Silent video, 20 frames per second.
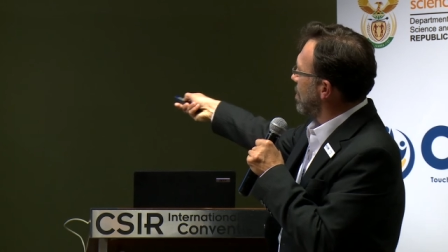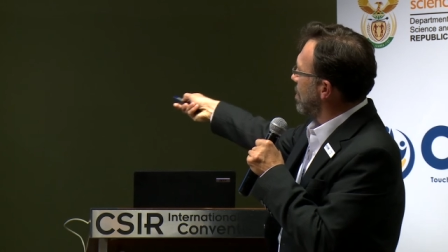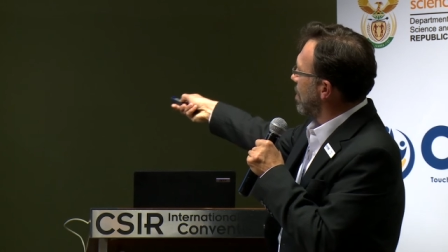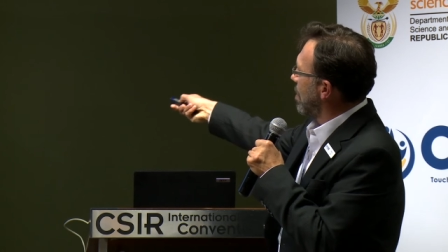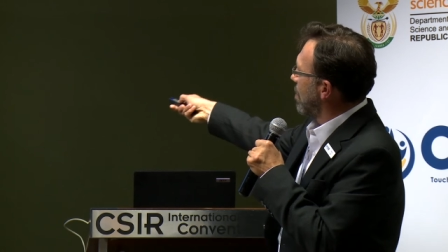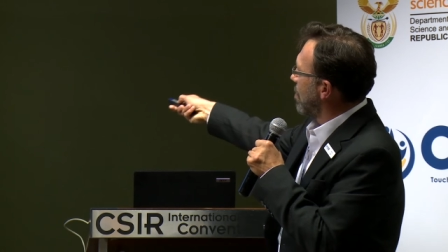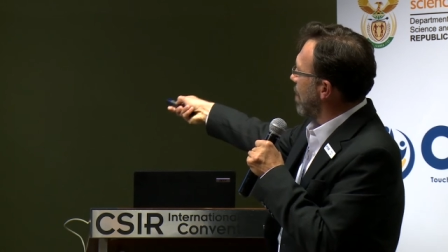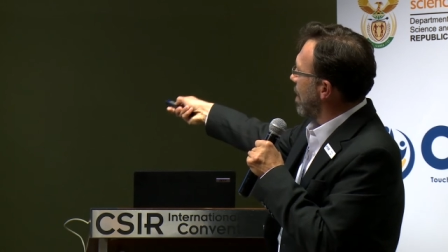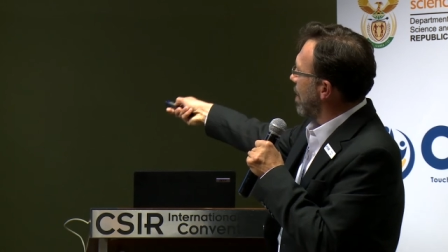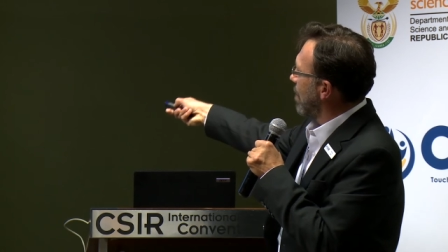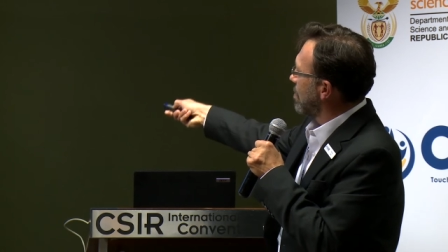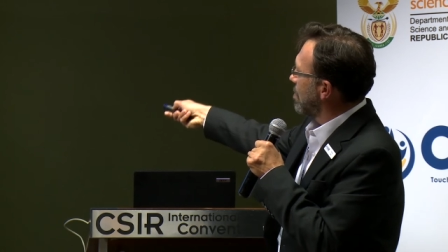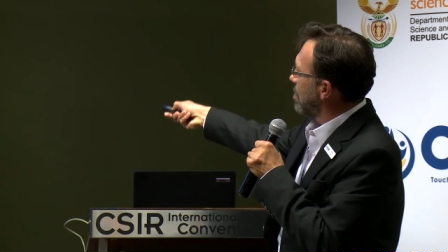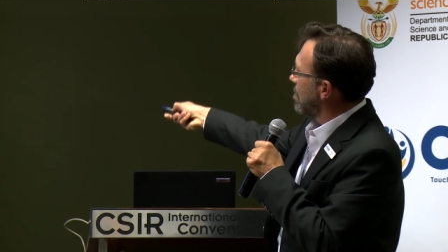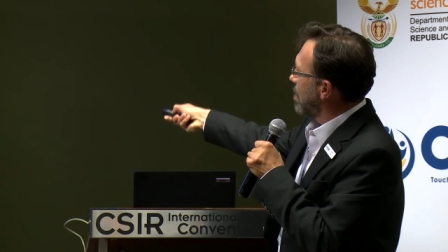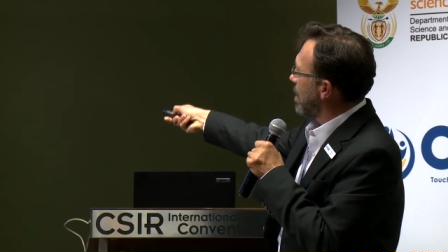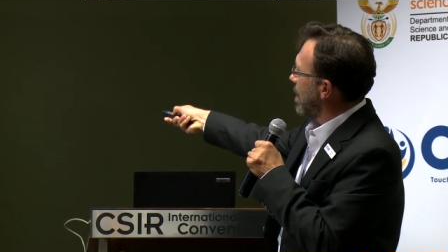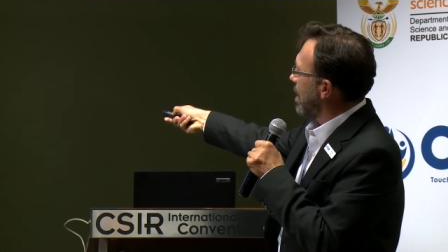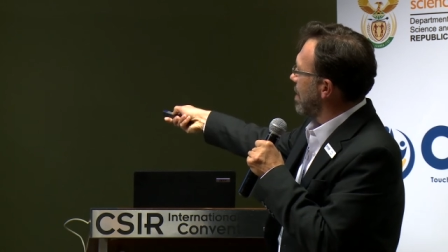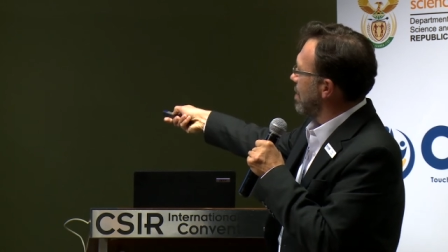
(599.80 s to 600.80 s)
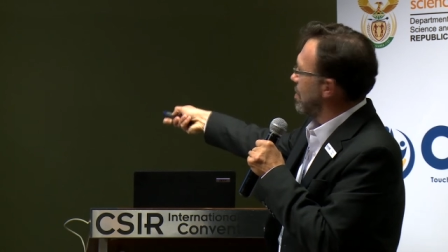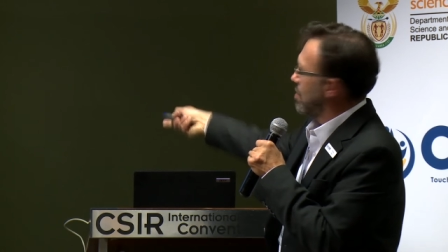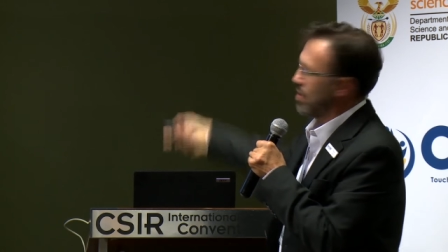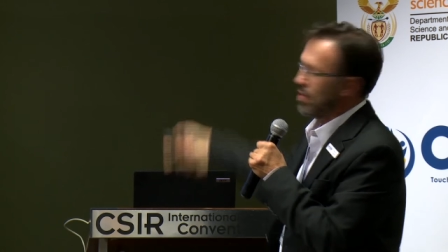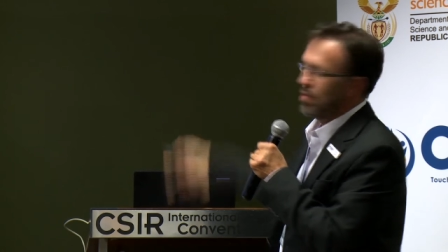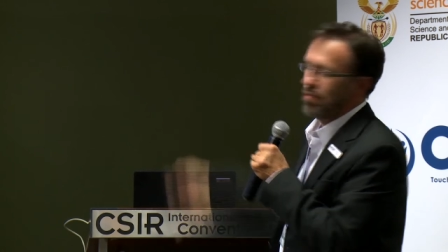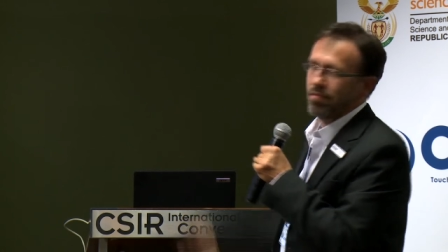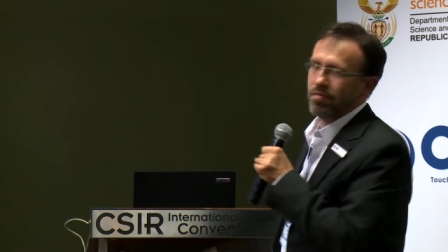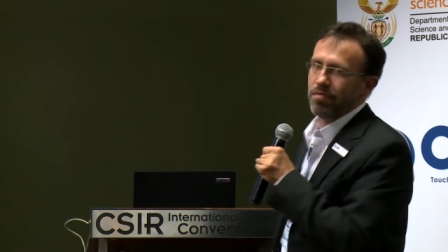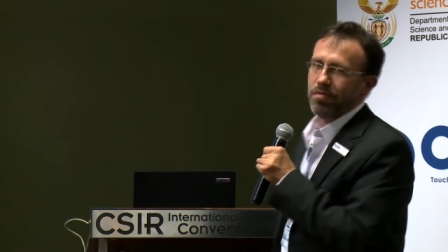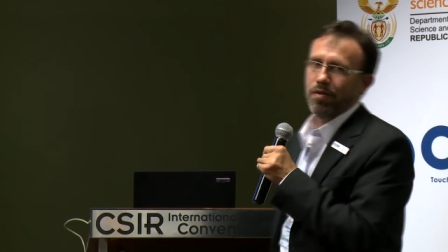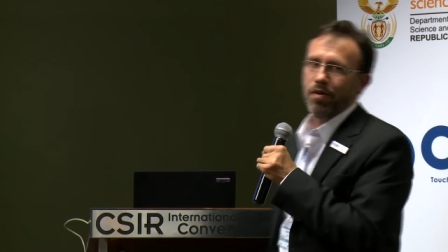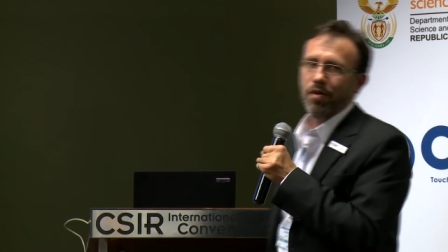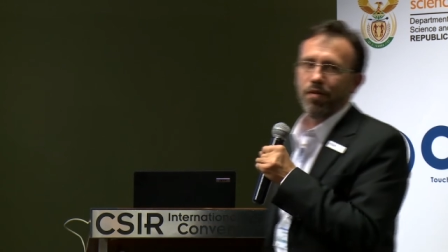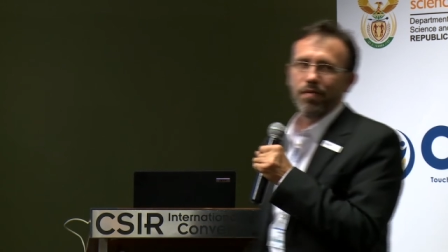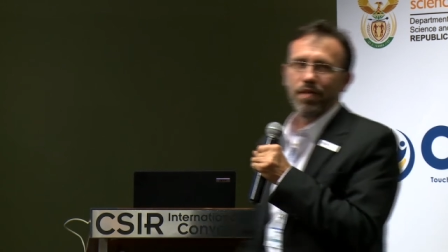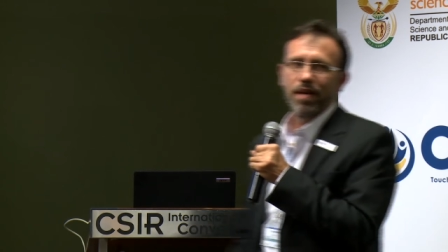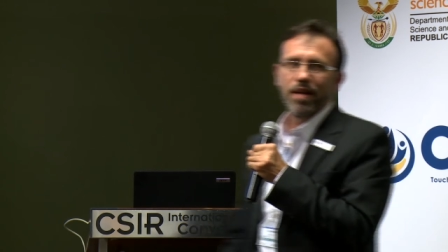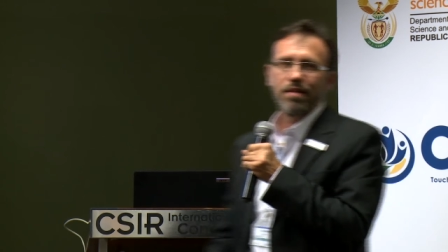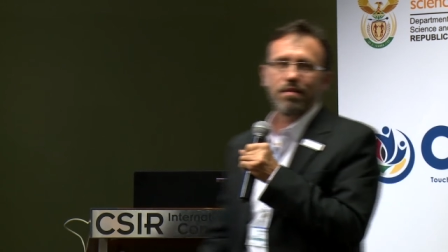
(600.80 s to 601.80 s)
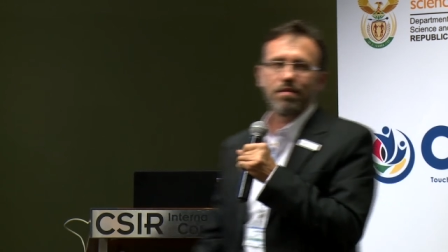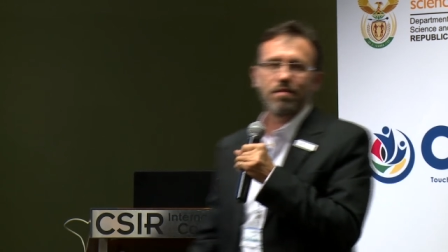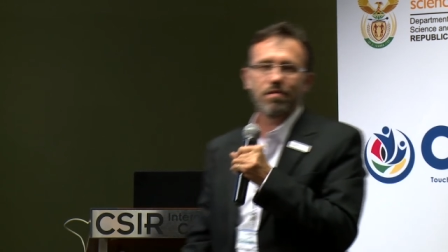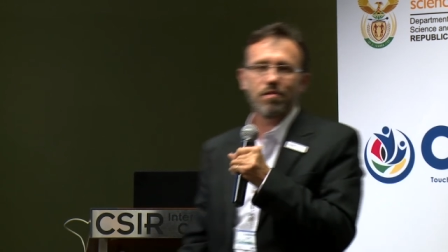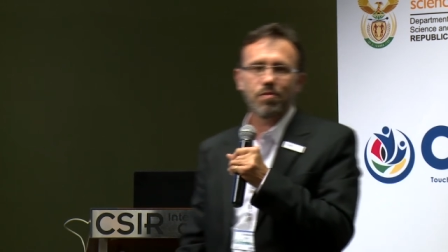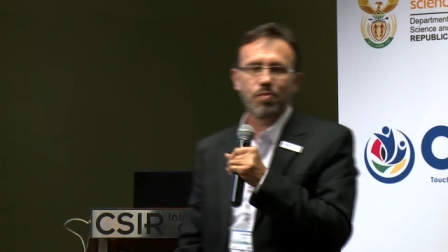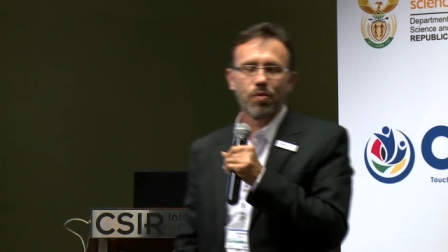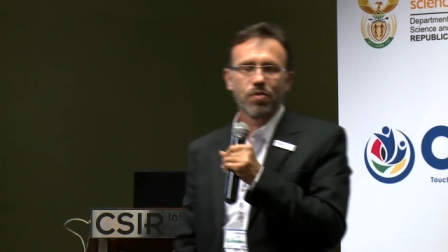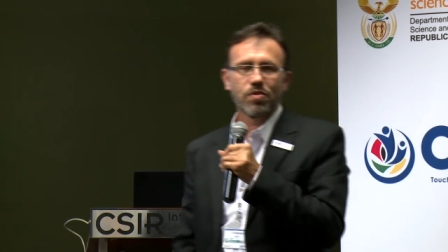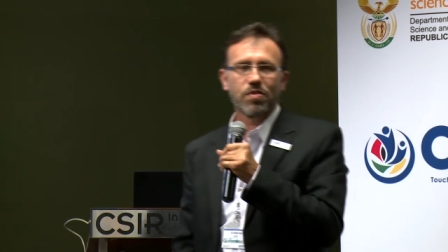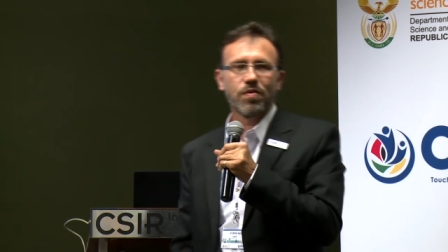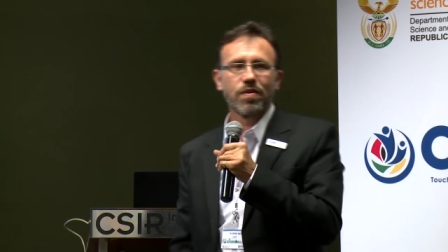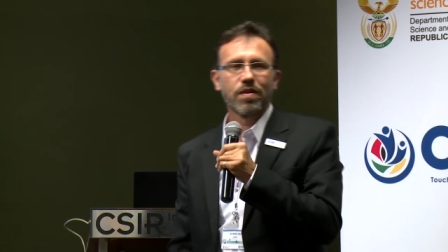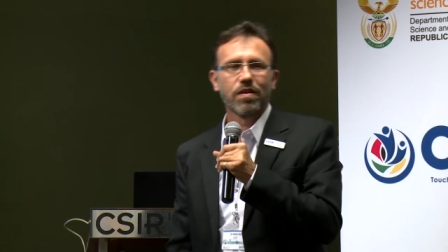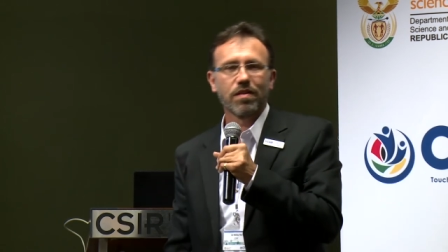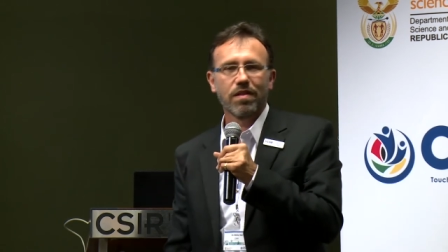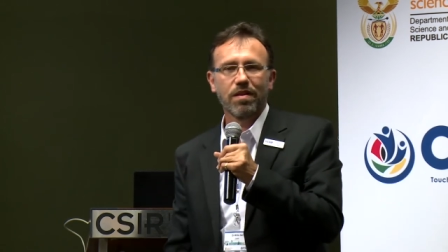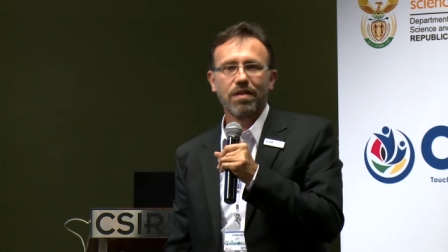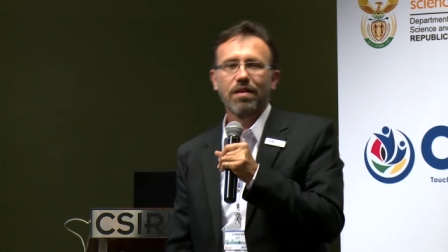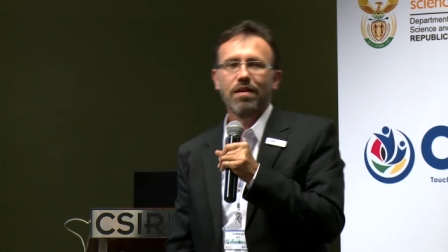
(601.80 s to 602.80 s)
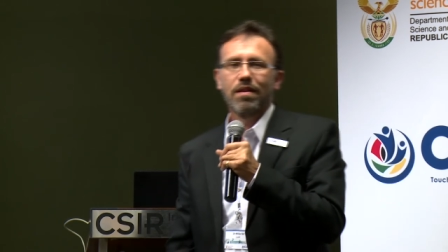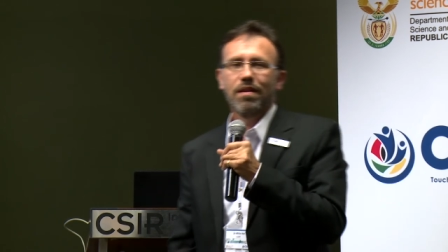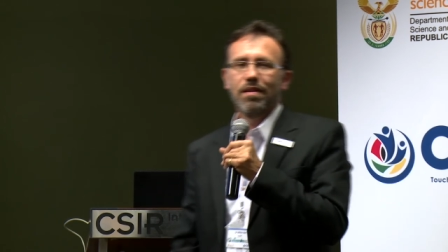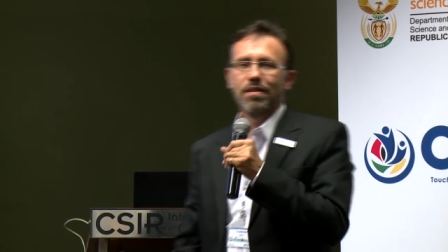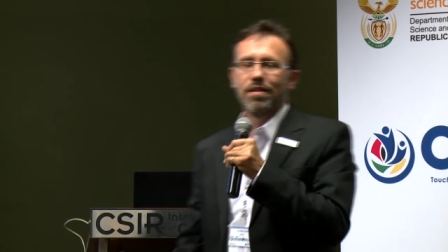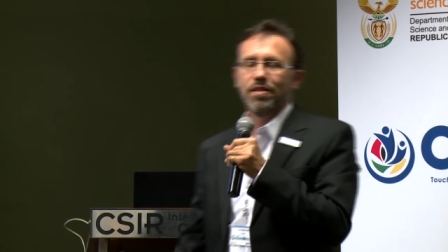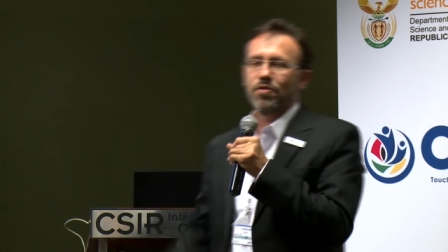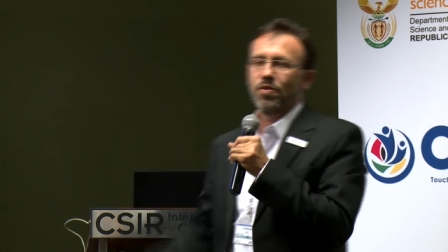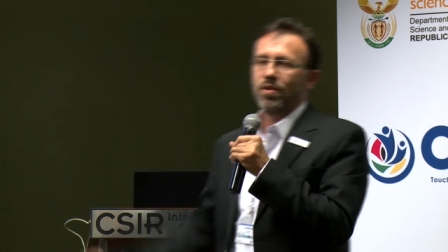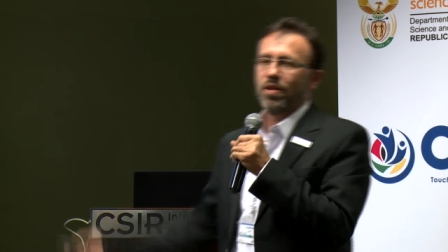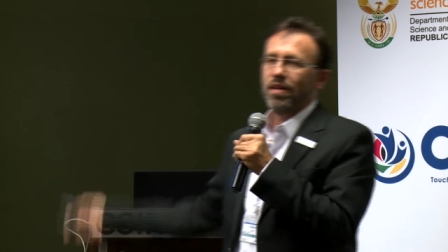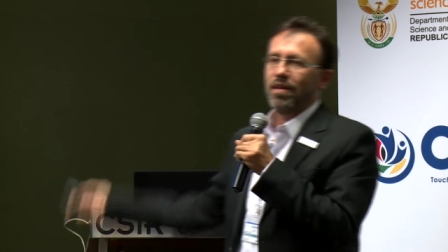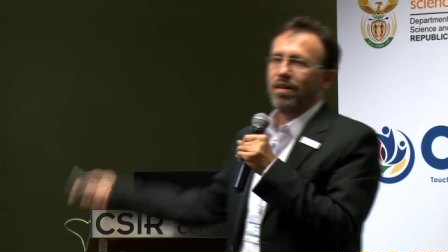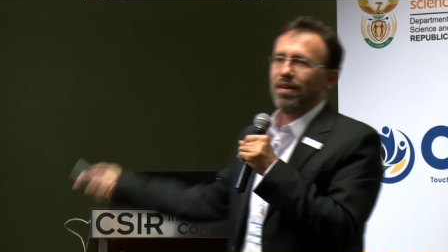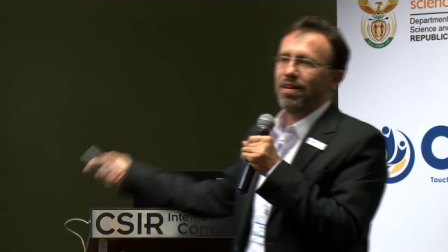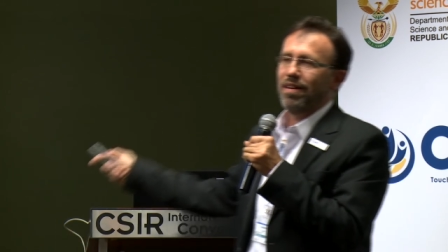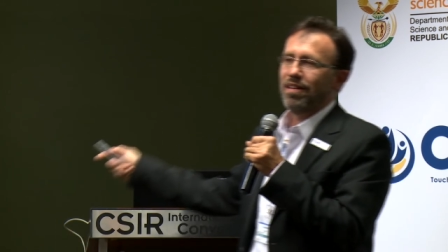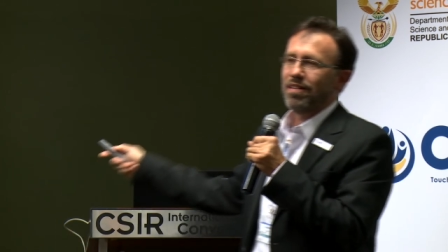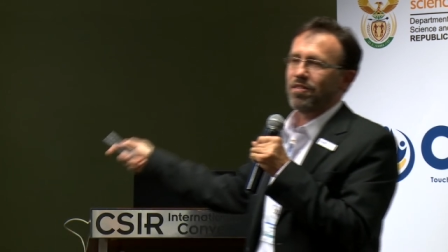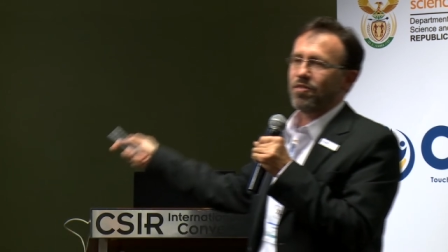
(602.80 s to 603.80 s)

around the edge of that sports field. Literally, its